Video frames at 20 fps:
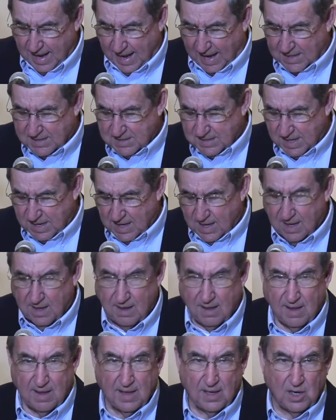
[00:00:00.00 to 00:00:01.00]
Isaiah
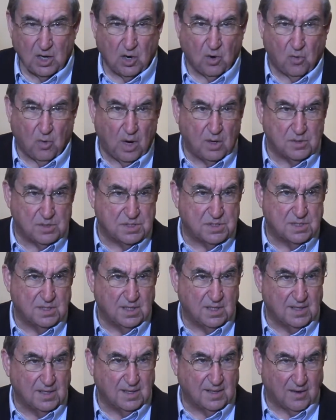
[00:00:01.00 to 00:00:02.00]
quotes
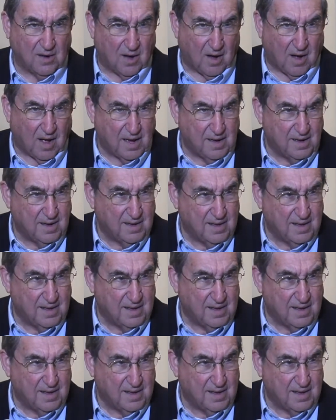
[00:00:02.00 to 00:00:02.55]
God